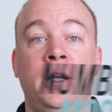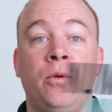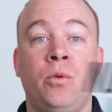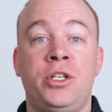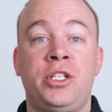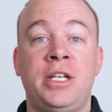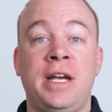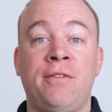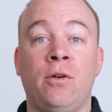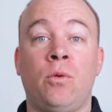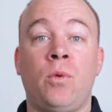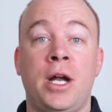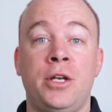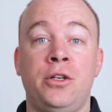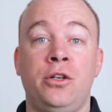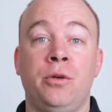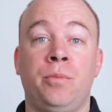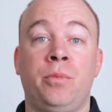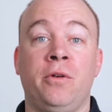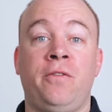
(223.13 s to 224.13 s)
Whichever one
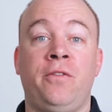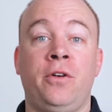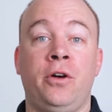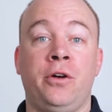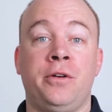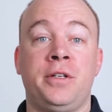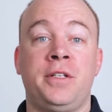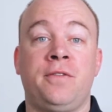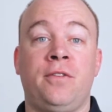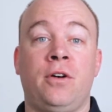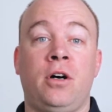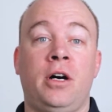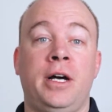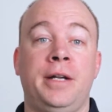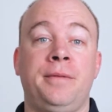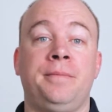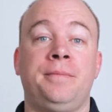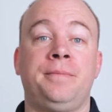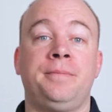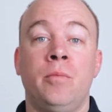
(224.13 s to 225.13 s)
you prefer is
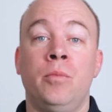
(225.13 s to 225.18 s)
fine.